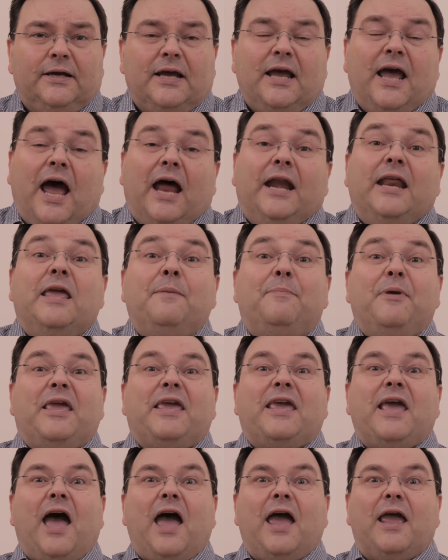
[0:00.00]
And he
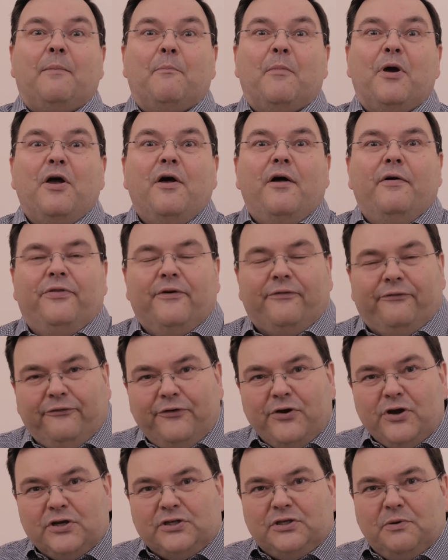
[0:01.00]
became the
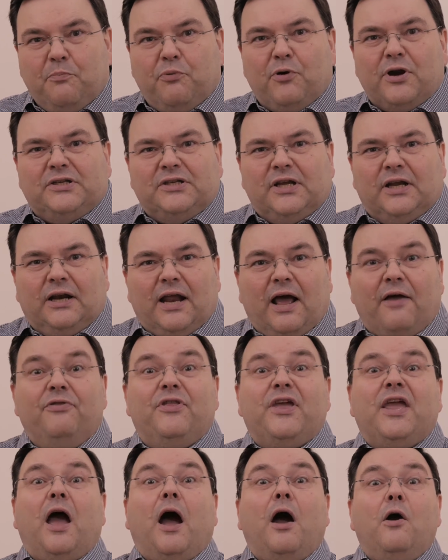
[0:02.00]
first Briton and
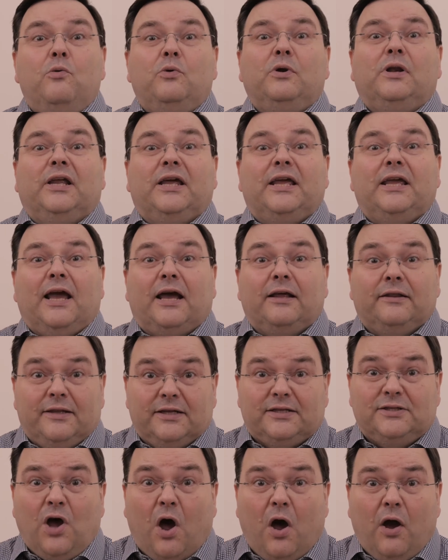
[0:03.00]
the only, at the
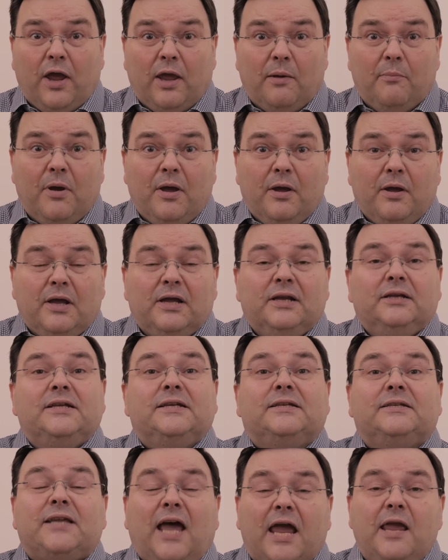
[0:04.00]
time,
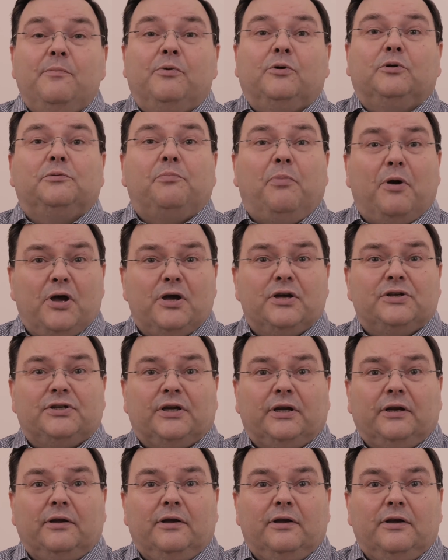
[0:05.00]
disabled
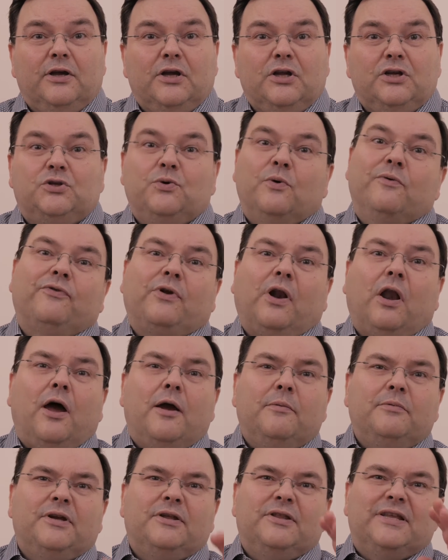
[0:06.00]
person to have
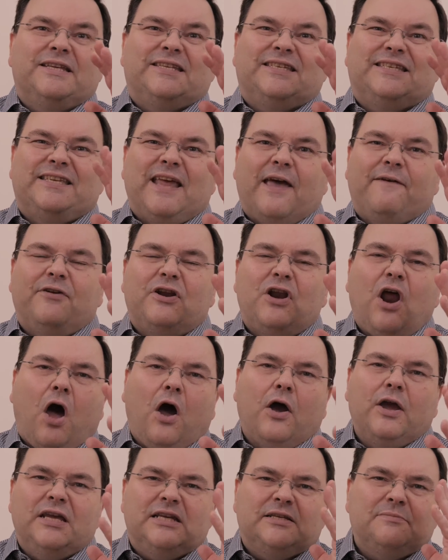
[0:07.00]
climbed the seven
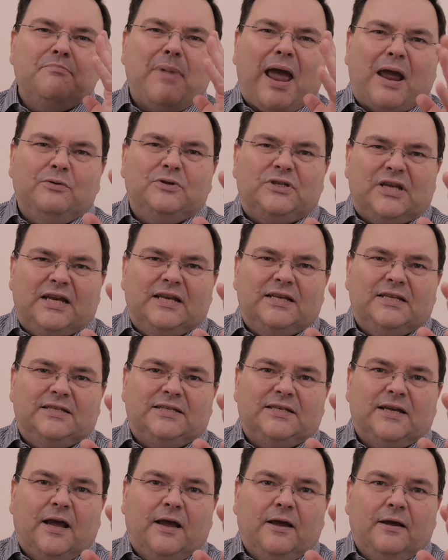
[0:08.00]
highest mountains